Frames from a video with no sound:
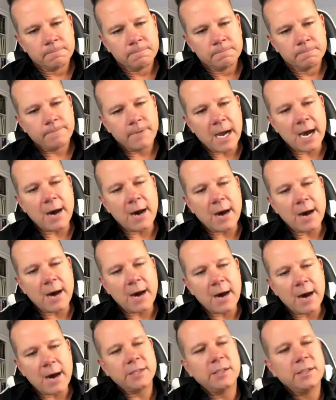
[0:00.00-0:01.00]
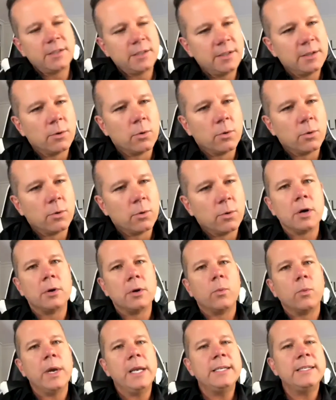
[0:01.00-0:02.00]
our presence in the
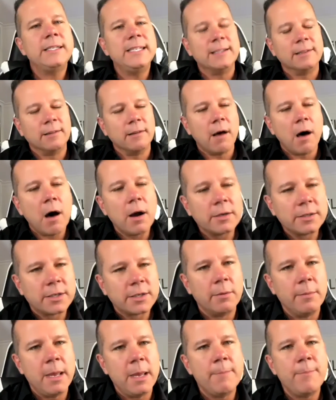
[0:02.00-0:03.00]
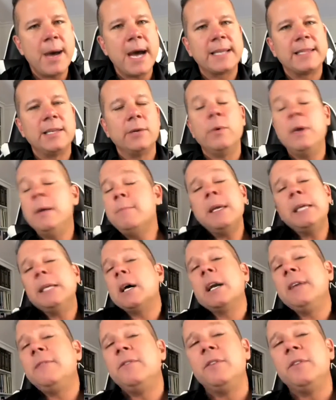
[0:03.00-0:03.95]
world. What is the long-term impact that we may not even